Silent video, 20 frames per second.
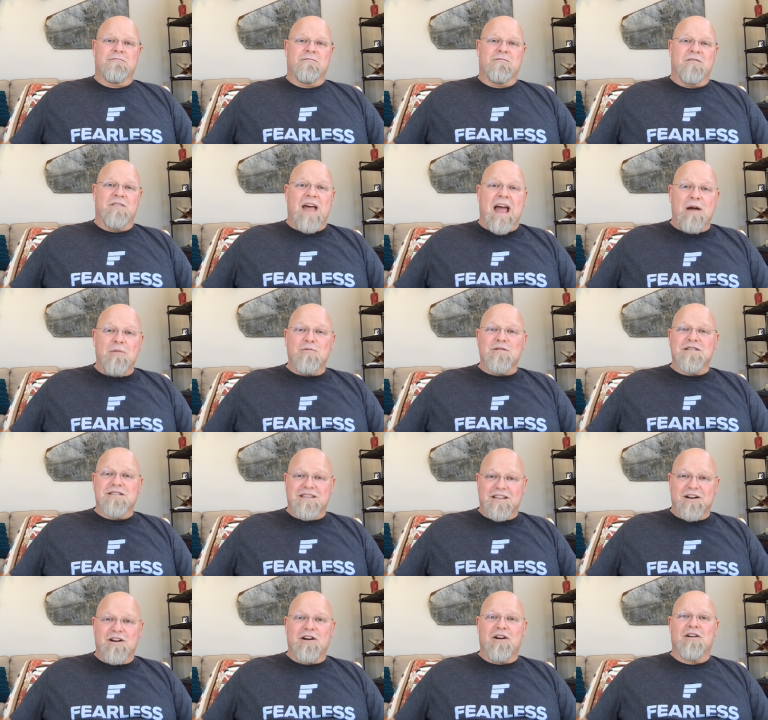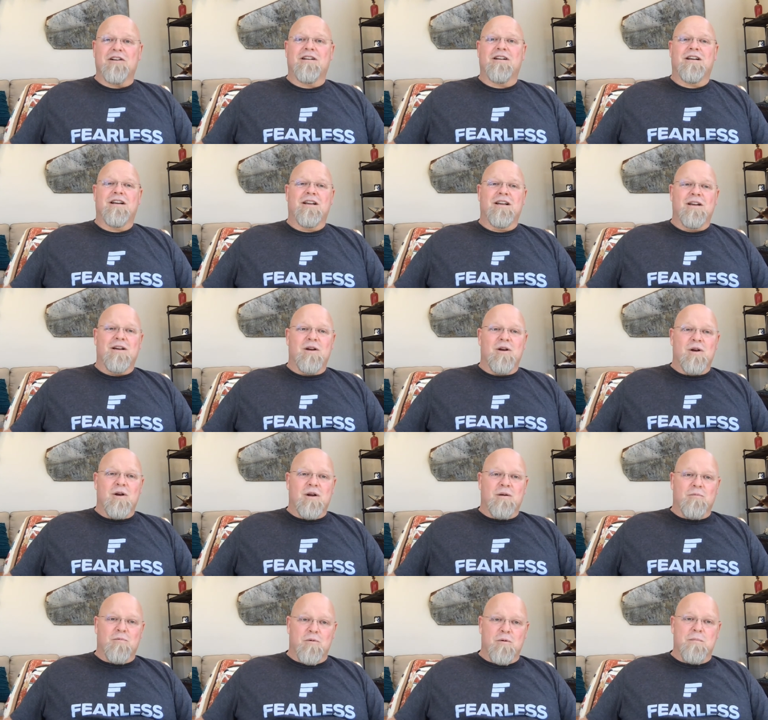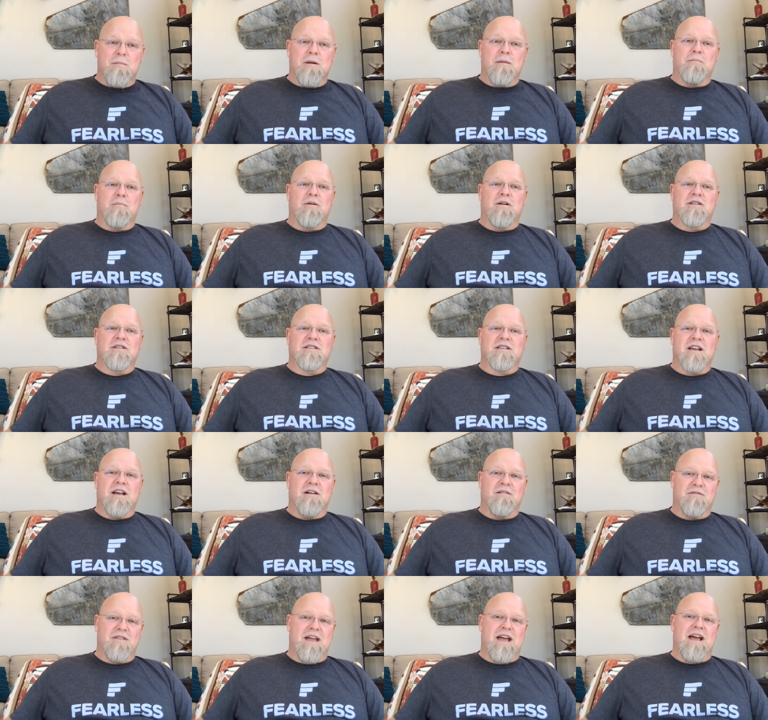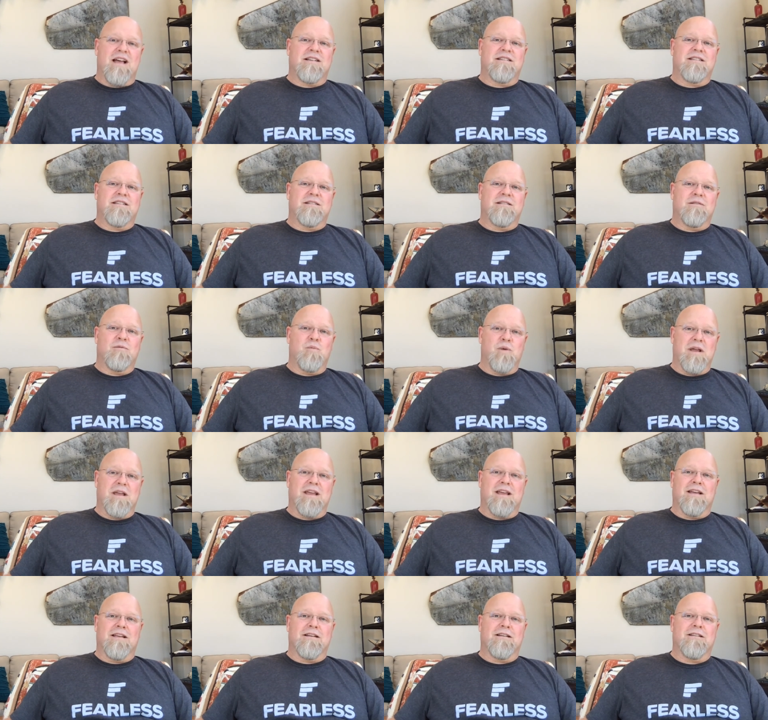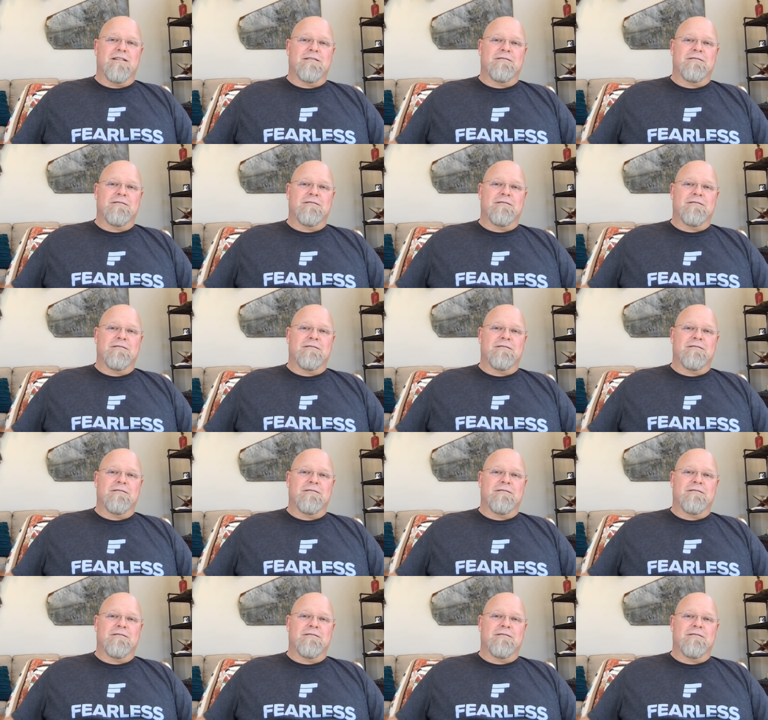That was their remembrance of that weekend.